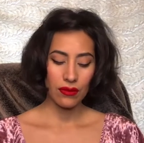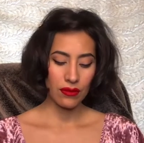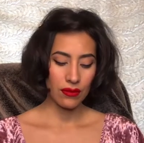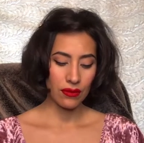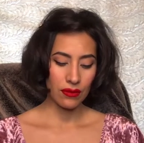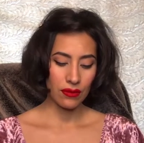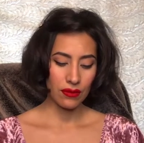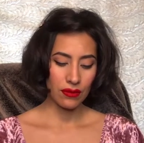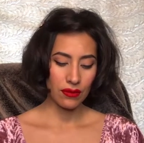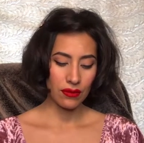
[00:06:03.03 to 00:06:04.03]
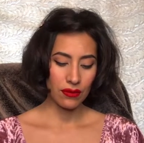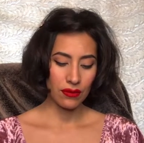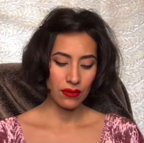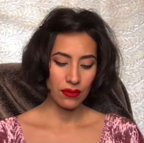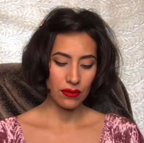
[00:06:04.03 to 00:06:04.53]

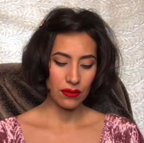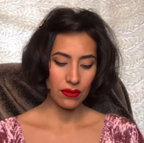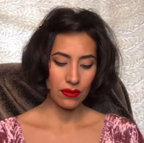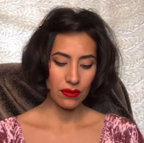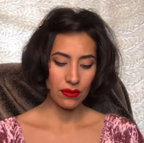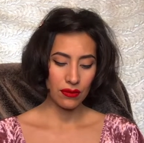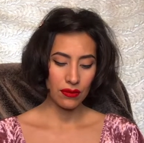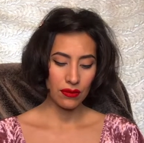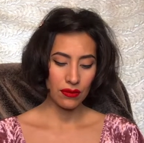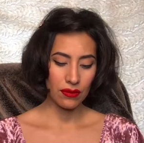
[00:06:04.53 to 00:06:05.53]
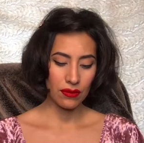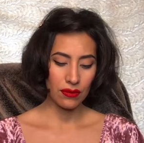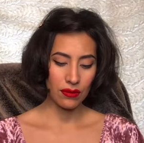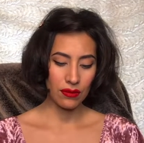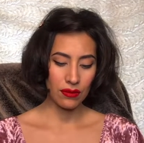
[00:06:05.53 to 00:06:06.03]

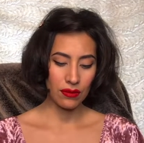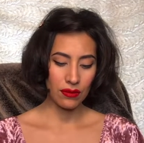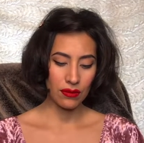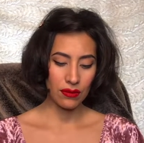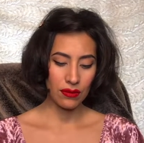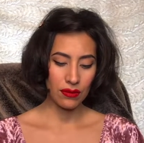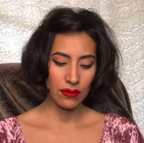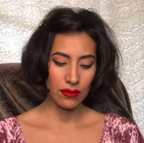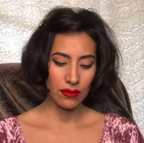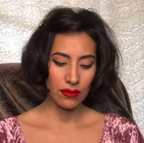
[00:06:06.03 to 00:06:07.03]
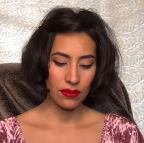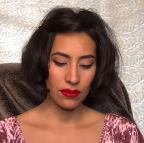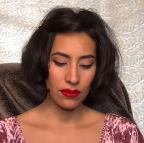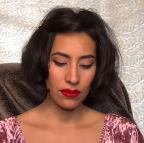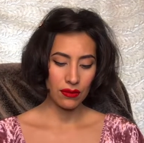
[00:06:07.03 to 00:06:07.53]

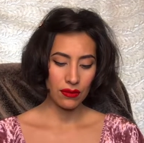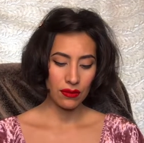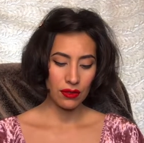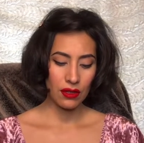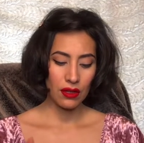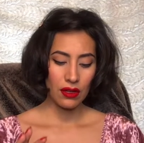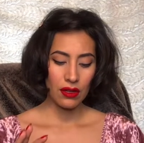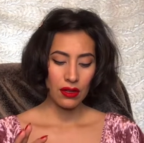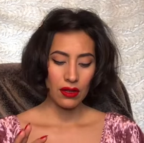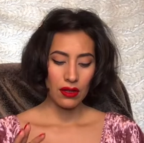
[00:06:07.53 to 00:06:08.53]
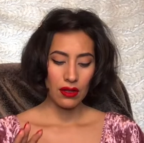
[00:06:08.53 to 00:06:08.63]
(silence)